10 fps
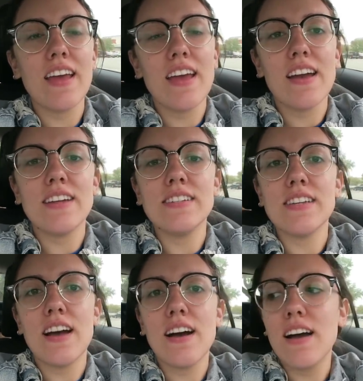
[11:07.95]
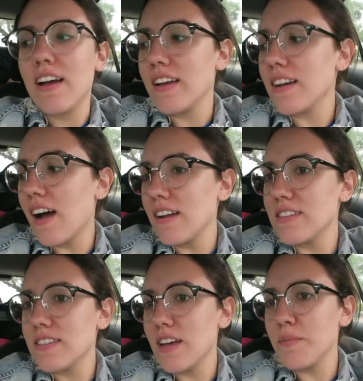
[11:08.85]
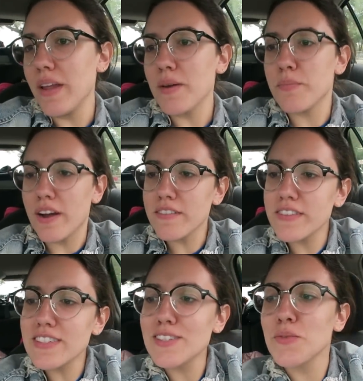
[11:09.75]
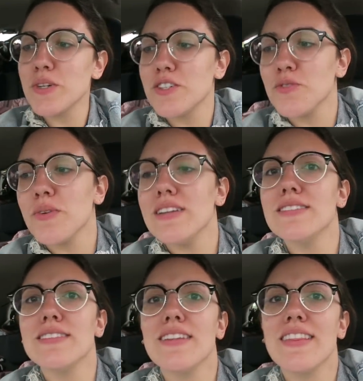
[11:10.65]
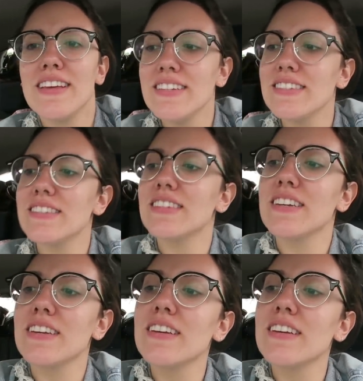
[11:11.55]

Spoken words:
and I got some, like, breakfast, which was this